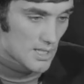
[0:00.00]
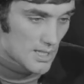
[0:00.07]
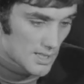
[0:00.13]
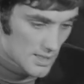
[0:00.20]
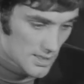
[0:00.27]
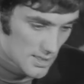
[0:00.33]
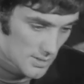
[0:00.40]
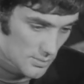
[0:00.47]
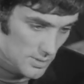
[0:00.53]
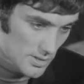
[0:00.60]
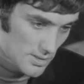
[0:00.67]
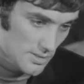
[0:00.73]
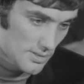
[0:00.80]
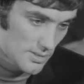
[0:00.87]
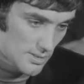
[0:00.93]

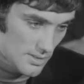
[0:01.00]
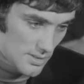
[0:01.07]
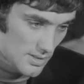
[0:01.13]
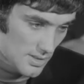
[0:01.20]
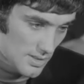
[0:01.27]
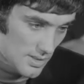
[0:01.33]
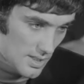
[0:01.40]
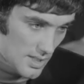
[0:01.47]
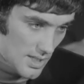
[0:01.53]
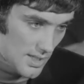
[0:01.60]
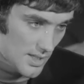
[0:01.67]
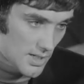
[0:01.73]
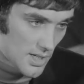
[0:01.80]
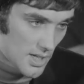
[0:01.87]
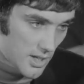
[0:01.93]
Well, in
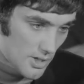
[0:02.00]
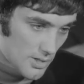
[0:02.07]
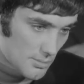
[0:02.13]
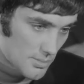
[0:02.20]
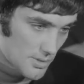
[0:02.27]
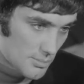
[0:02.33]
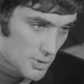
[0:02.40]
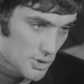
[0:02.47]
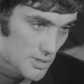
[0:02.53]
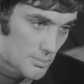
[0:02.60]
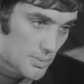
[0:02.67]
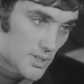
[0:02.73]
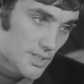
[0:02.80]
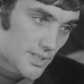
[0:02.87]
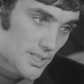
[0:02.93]
our club, the most
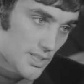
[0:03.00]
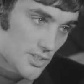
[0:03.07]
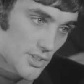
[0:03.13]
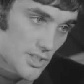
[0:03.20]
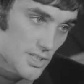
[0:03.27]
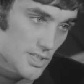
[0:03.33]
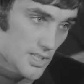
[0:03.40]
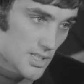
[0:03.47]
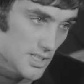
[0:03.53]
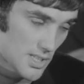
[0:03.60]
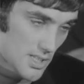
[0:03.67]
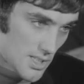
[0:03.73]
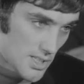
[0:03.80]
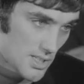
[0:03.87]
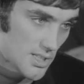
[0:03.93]
important thing to us
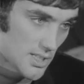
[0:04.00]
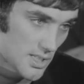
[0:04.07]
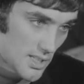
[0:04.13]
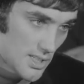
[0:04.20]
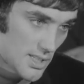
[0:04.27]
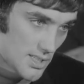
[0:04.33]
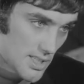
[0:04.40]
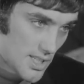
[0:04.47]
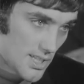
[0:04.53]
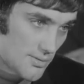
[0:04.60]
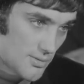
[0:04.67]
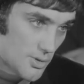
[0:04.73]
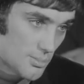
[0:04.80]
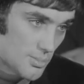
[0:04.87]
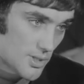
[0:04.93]
is league
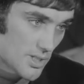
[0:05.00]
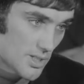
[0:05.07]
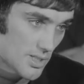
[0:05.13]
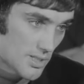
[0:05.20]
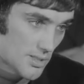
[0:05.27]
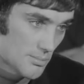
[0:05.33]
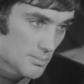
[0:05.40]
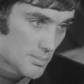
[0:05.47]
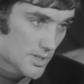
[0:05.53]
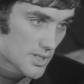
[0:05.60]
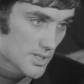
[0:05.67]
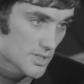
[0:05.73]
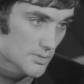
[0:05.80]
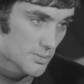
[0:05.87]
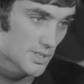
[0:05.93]
football,
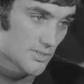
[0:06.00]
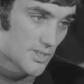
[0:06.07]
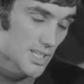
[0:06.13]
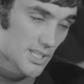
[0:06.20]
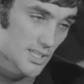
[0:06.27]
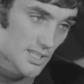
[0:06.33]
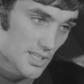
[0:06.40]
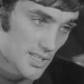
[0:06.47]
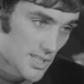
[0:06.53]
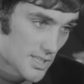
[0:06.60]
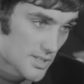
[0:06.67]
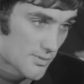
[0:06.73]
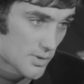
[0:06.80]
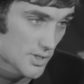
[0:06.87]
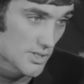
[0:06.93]
because we reckon that
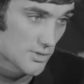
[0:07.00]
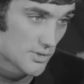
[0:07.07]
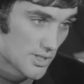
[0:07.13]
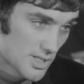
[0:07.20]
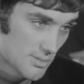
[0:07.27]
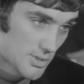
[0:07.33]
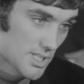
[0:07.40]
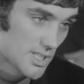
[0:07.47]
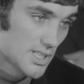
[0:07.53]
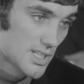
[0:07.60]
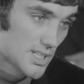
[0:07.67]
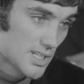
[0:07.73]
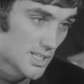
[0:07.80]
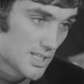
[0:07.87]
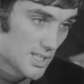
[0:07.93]
it's 42 games a
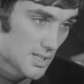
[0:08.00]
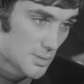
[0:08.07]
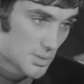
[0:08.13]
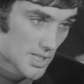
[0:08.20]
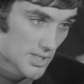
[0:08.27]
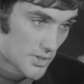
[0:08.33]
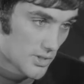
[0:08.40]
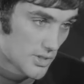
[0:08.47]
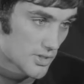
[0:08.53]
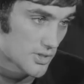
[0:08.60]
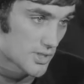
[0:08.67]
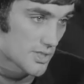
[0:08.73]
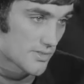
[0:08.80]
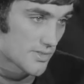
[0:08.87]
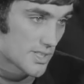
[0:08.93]
year, played in all
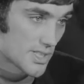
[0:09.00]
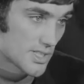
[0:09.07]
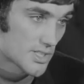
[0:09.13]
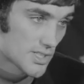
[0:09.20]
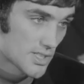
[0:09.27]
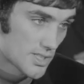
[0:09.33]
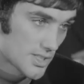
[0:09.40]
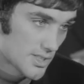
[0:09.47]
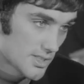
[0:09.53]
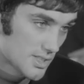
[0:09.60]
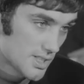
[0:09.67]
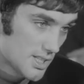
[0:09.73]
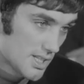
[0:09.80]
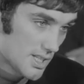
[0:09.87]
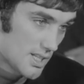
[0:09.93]
sorts of conditions, and
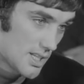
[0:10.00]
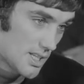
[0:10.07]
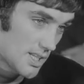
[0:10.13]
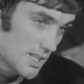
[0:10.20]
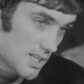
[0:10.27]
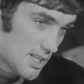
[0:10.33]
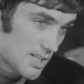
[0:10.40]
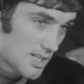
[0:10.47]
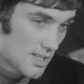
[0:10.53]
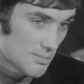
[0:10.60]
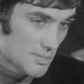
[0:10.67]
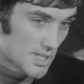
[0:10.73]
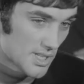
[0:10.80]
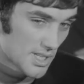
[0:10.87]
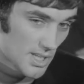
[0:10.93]
I
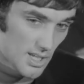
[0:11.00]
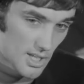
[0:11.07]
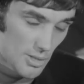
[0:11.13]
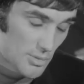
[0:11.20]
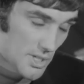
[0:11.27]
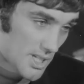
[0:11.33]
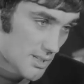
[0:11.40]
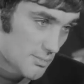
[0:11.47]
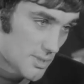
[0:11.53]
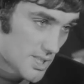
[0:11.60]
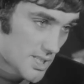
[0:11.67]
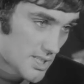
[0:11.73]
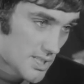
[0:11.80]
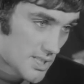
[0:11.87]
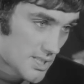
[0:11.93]
mean, a cup game,
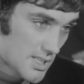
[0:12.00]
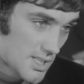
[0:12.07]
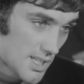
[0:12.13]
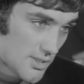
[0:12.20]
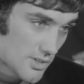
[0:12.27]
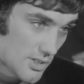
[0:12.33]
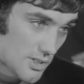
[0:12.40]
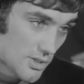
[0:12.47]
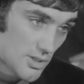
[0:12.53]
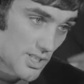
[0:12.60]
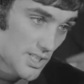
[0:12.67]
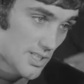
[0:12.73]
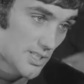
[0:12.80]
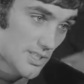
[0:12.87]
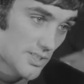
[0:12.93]
it's death or
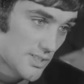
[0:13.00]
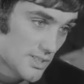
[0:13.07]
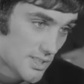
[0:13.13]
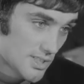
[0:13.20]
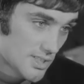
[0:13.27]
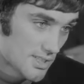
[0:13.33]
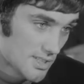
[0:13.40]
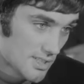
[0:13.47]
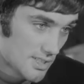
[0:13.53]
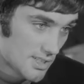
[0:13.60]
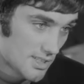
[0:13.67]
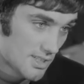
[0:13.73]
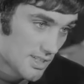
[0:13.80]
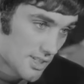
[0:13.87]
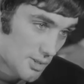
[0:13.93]
glory. You know,
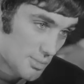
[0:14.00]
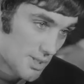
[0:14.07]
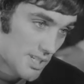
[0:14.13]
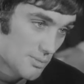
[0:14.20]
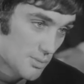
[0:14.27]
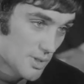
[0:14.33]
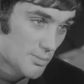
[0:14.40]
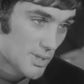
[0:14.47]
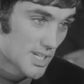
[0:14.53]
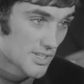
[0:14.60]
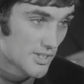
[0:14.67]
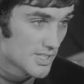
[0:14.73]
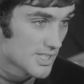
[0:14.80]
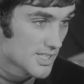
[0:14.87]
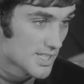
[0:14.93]
you could be in it one week and
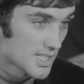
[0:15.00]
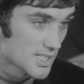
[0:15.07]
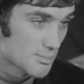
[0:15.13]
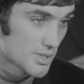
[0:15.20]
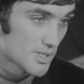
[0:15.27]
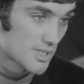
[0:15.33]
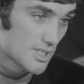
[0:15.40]
out the next, but